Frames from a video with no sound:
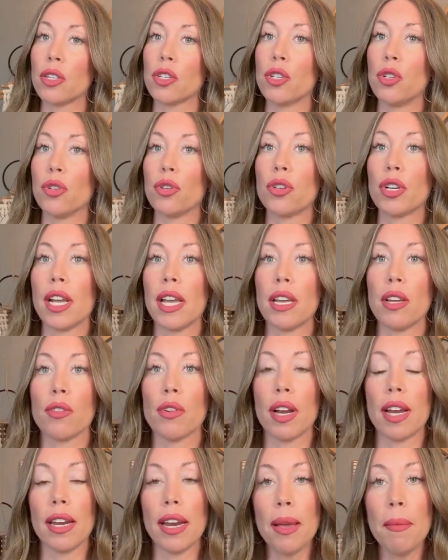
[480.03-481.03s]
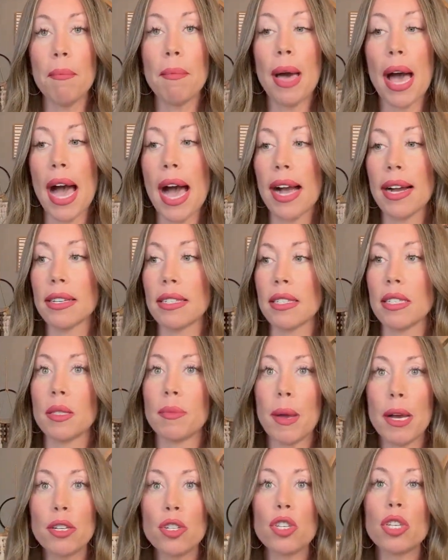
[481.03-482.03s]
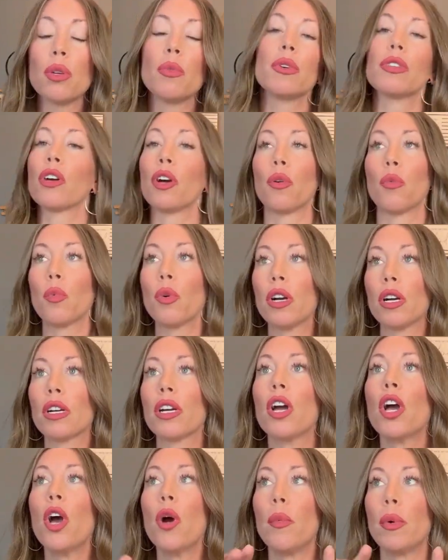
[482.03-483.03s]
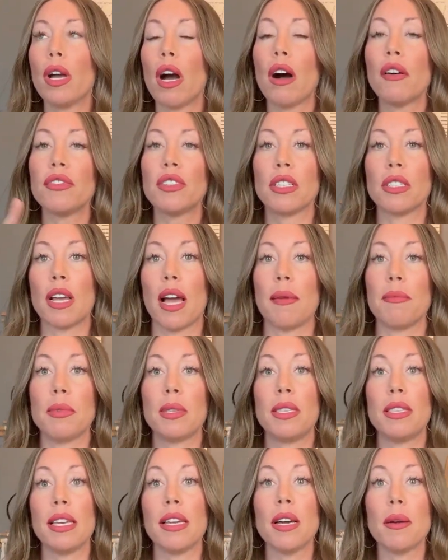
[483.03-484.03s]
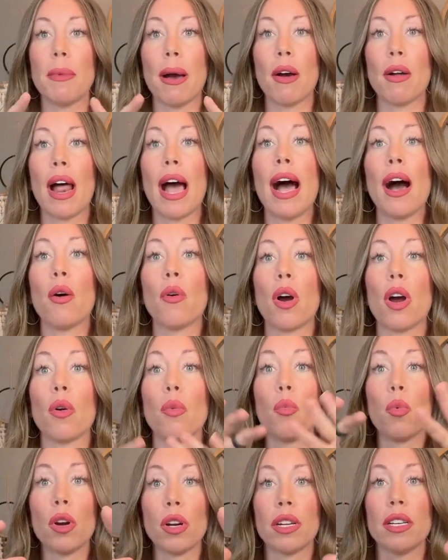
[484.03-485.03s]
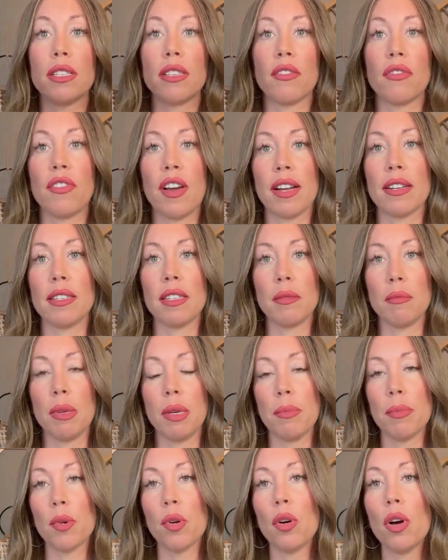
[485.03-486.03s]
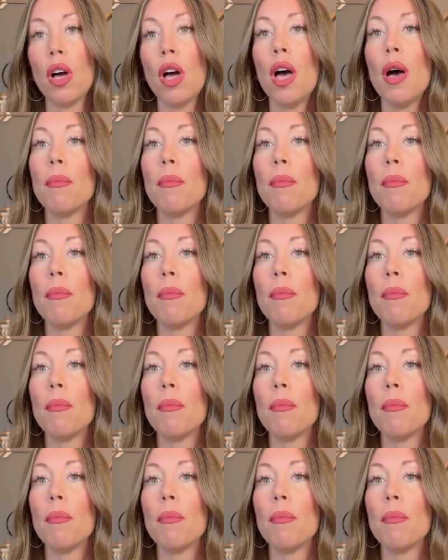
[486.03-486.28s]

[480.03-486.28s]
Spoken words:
to create great impact, especially with our work, we oftentimes think about how our work is affecting people.